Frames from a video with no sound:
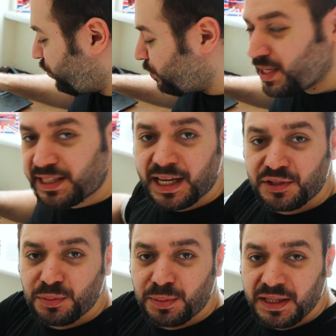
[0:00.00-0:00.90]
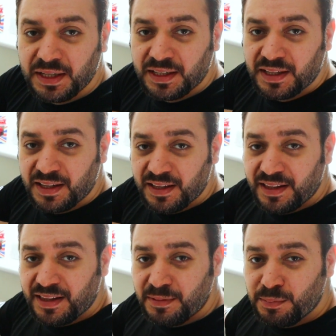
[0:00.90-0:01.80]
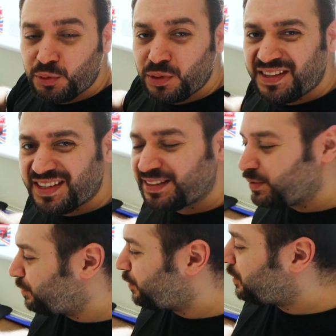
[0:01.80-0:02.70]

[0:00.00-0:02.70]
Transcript: the humidity has to be between 30 to